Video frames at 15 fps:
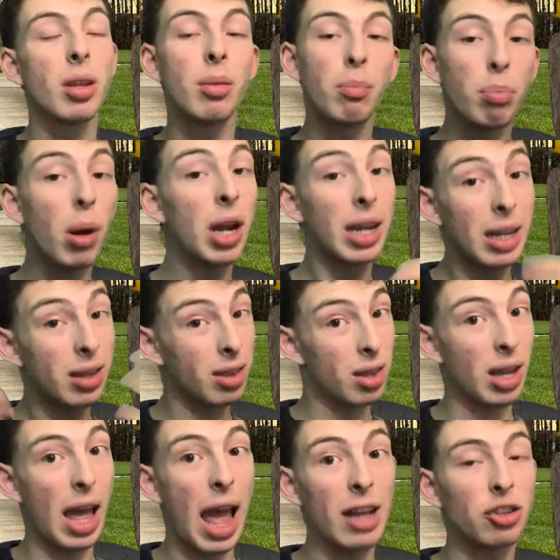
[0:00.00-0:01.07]
but
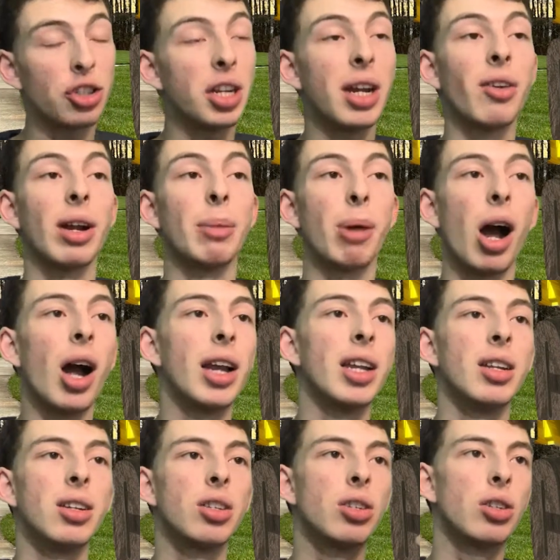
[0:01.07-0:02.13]
the engineering behind it
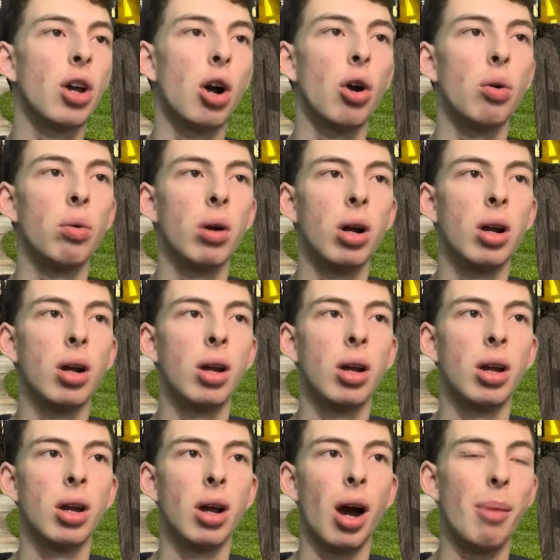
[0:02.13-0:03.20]
is so
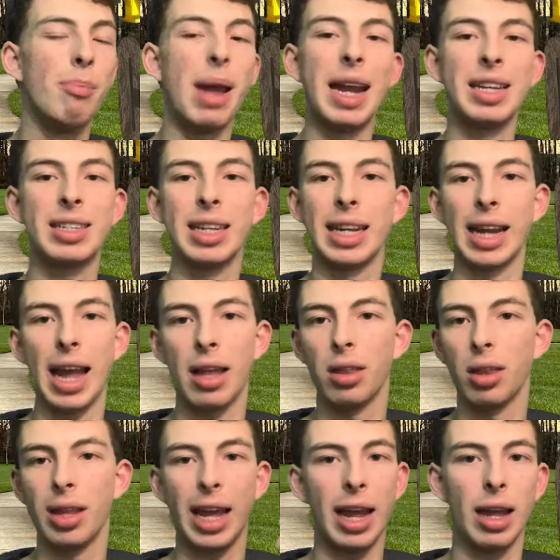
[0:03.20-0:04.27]
amazing,
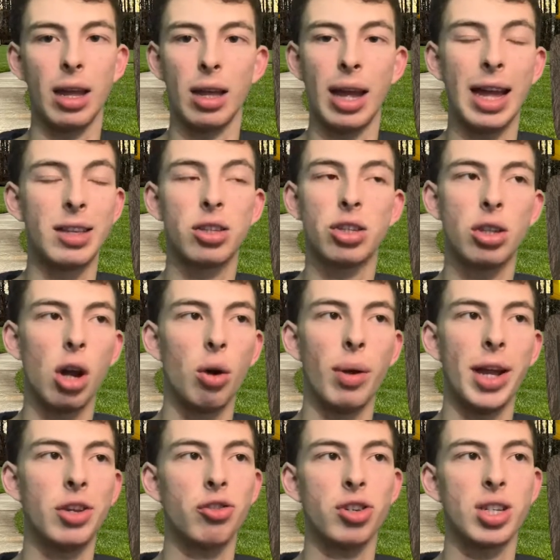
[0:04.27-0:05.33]
and it's so
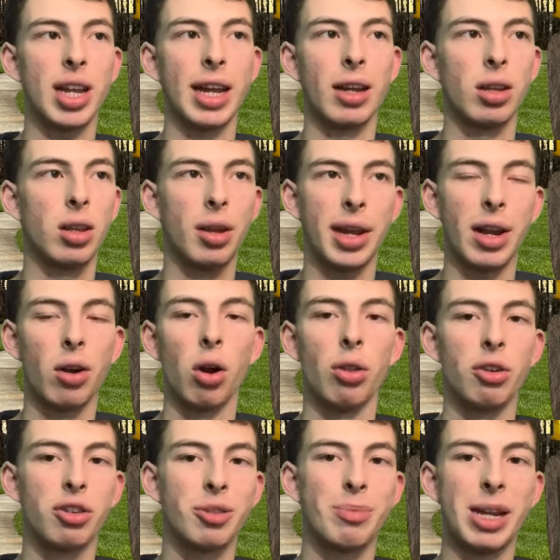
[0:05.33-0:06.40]
interesting to hear all
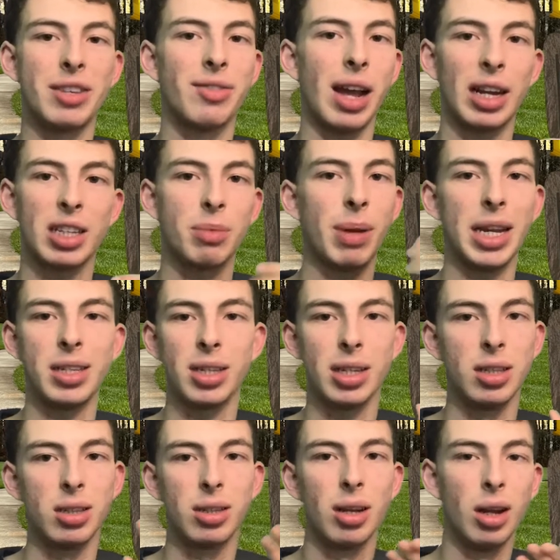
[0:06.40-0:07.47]
those space facts.
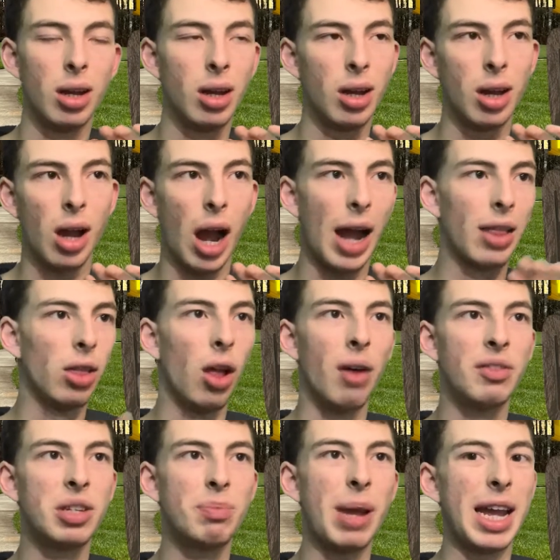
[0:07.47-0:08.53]
I love
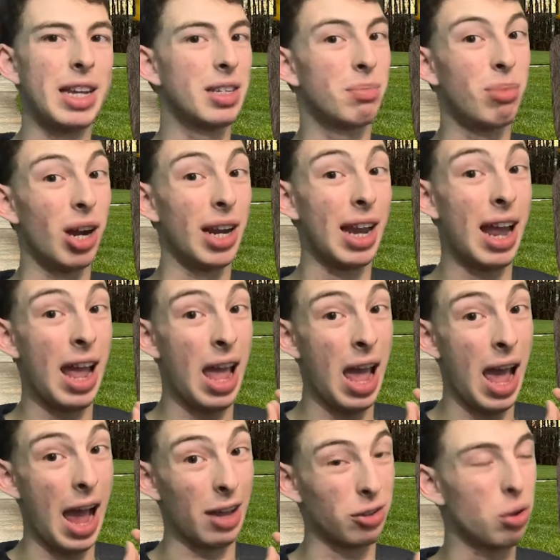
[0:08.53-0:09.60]
space, but
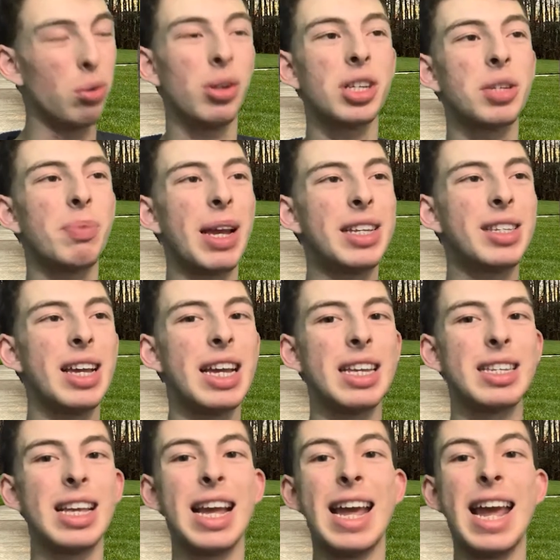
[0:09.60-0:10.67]
as cool as space
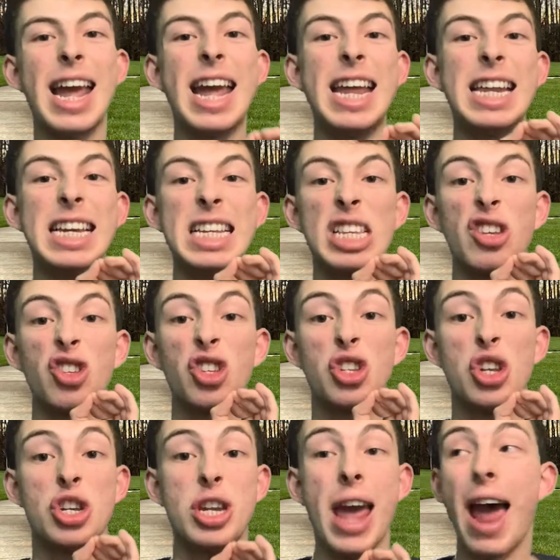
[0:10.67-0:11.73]
is, it is
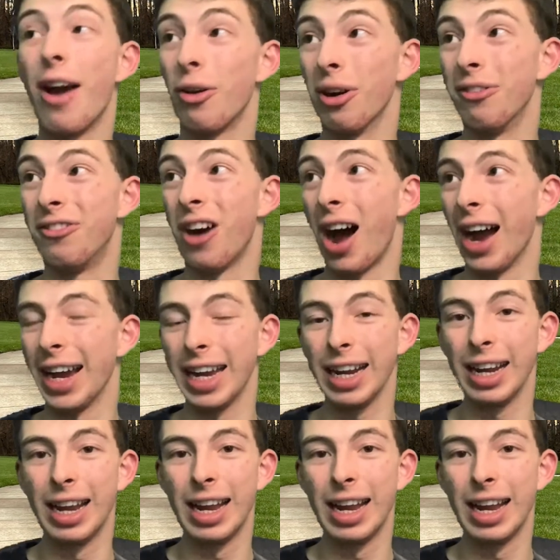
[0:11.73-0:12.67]
terrifying.